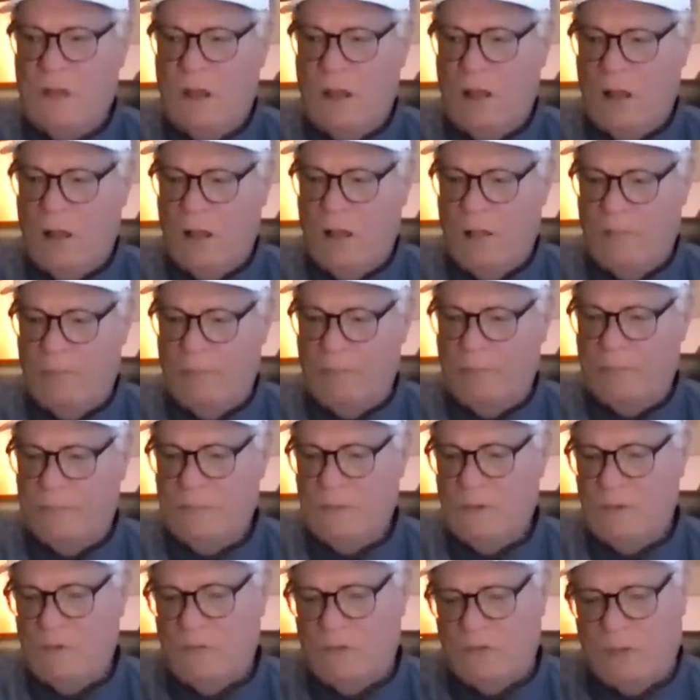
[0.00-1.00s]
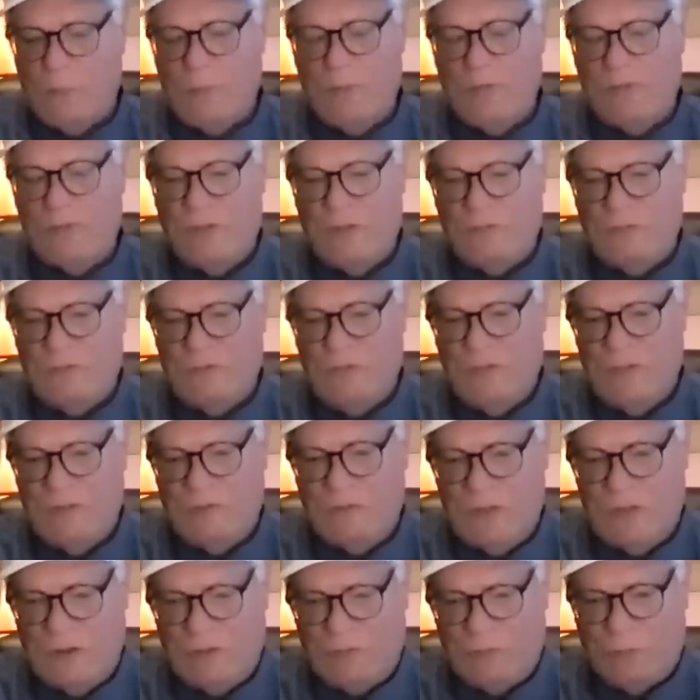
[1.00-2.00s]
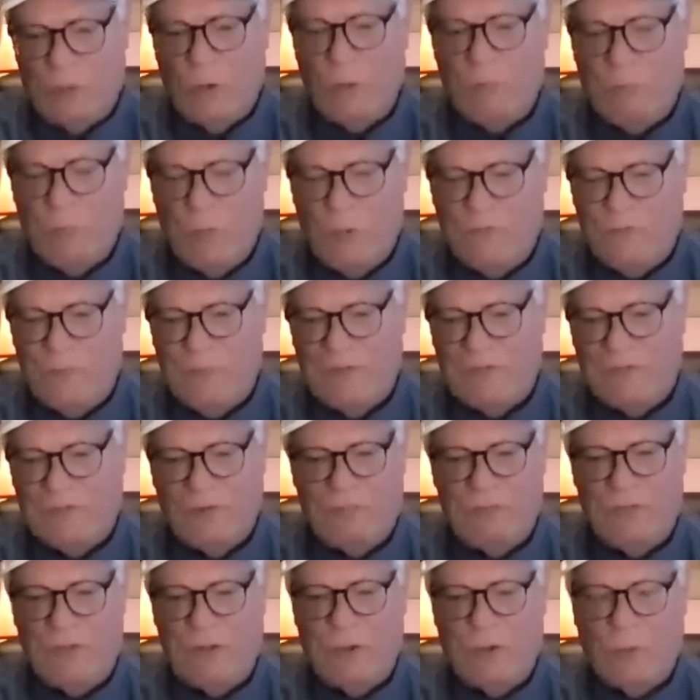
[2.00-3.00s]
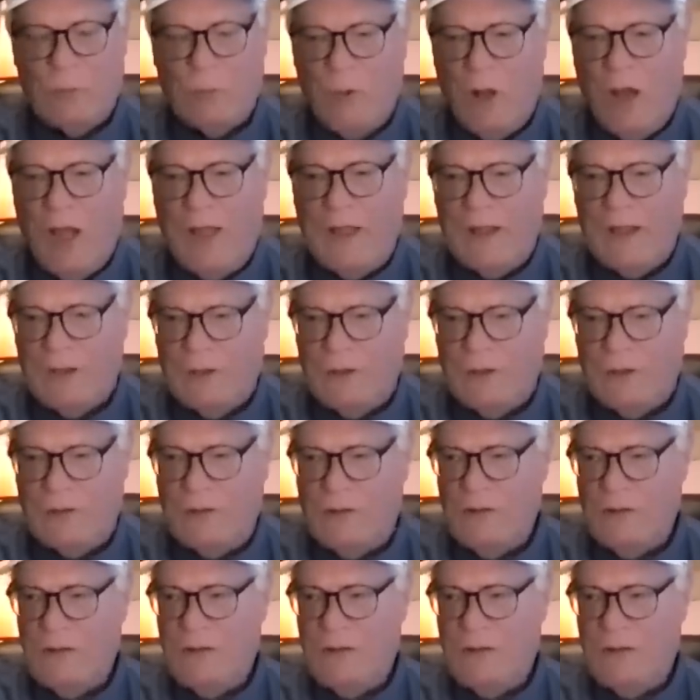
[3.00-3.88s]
some of the troop movements of the Orion